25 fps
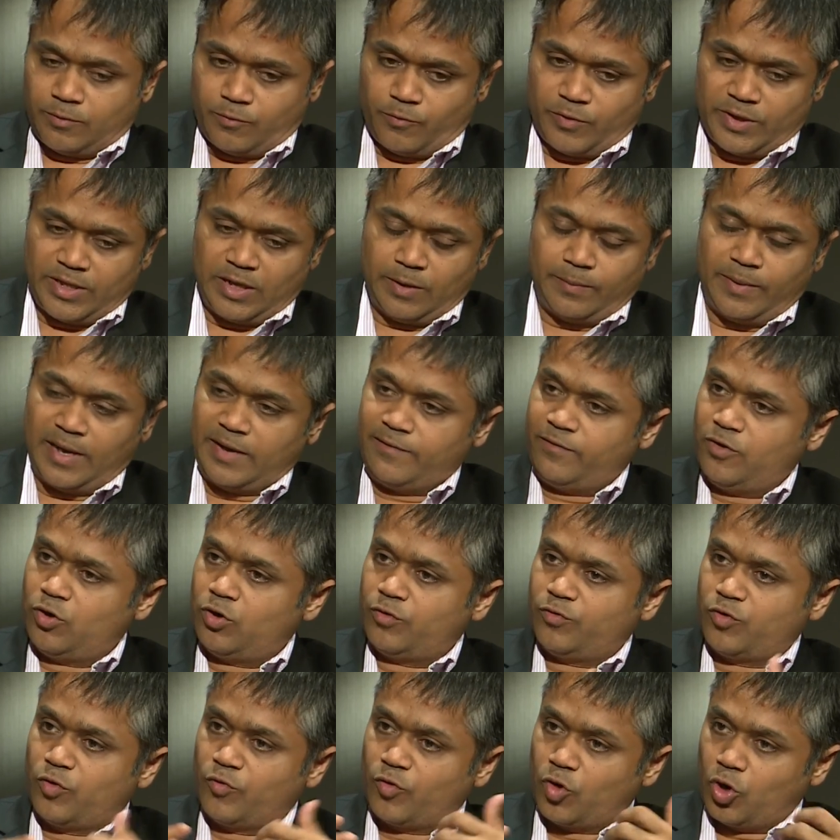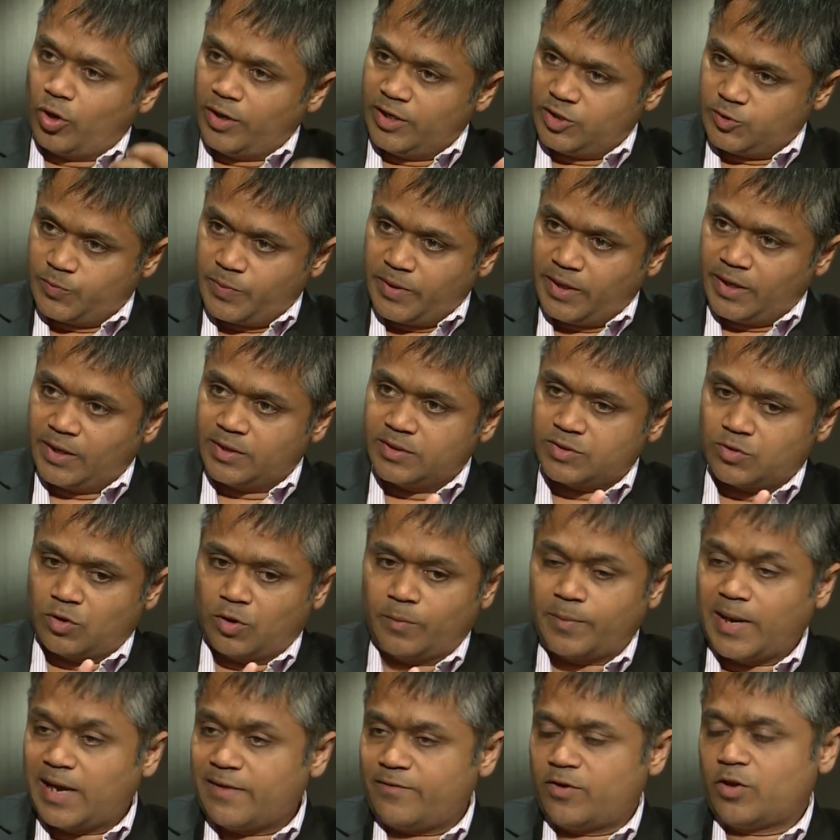whether by way of overall experience or
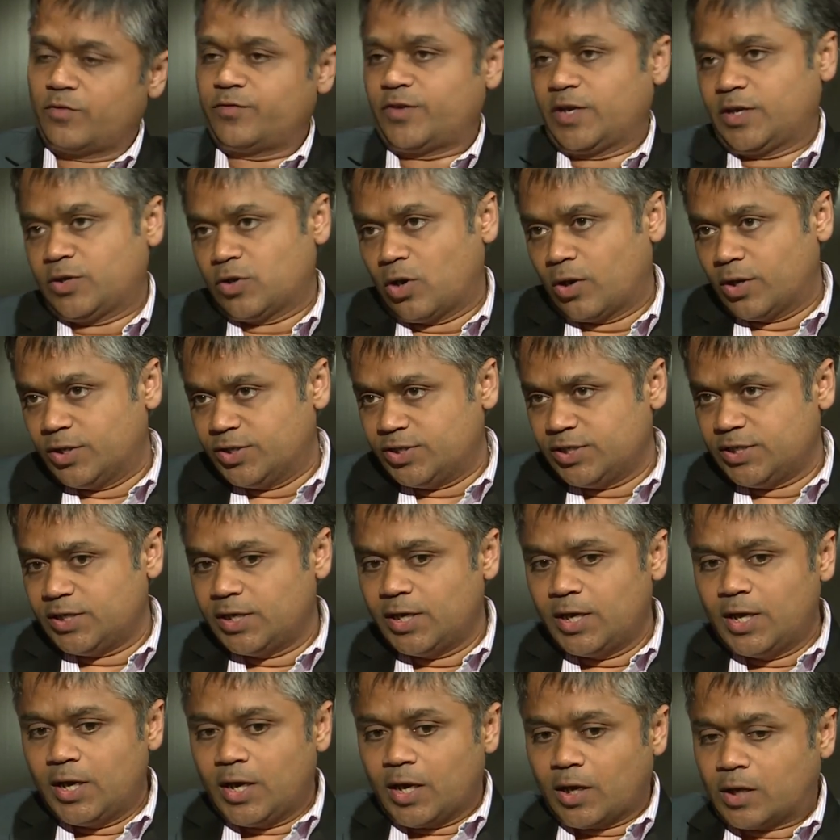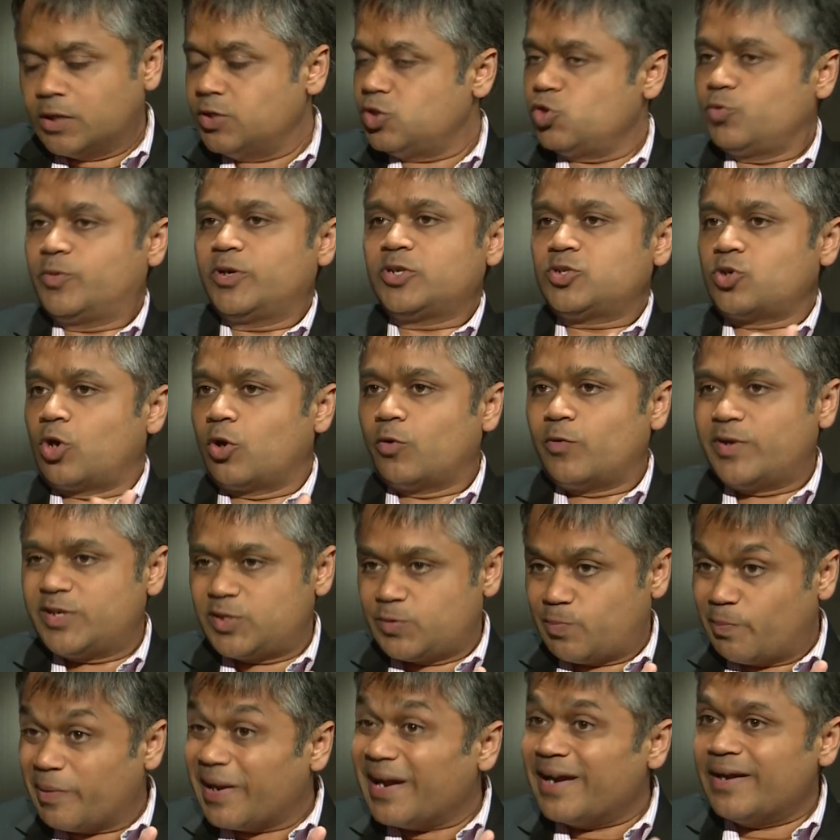by way of technology, consumer is always
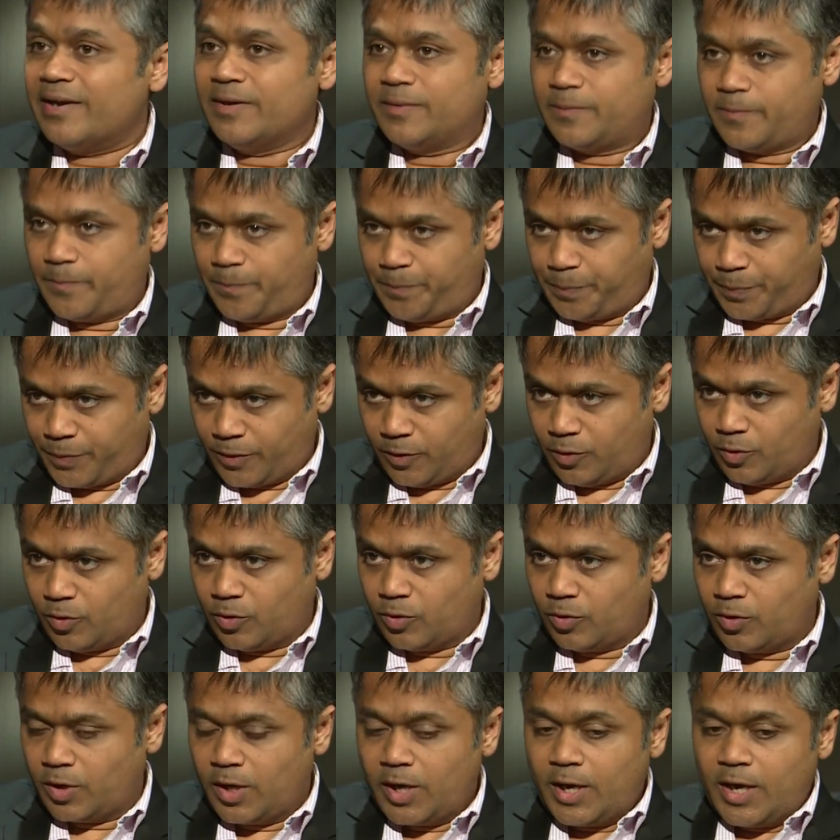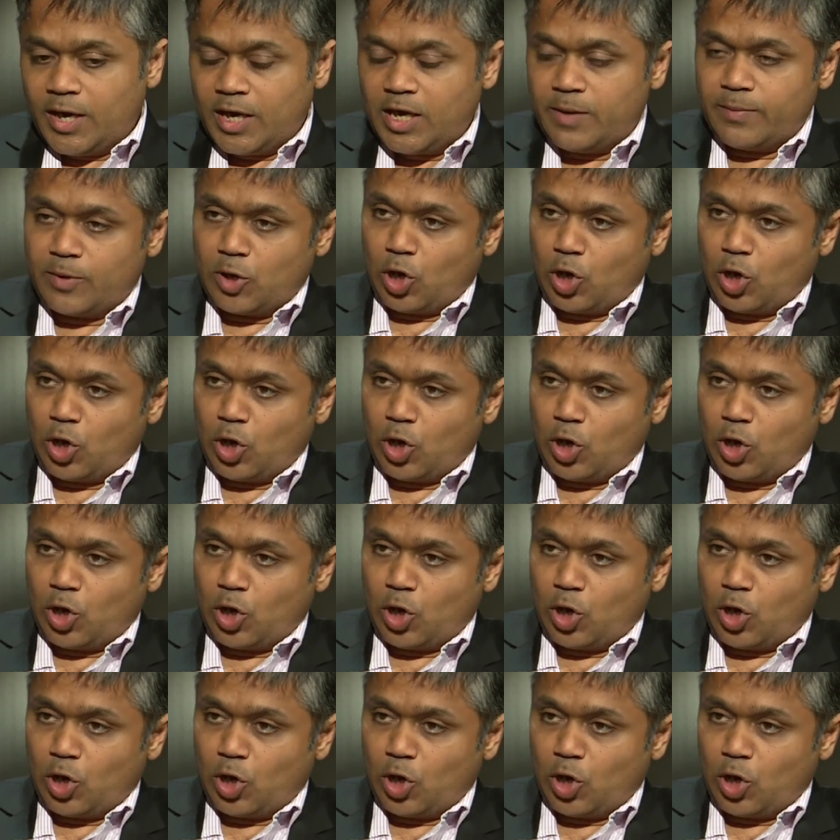paid. You know, he may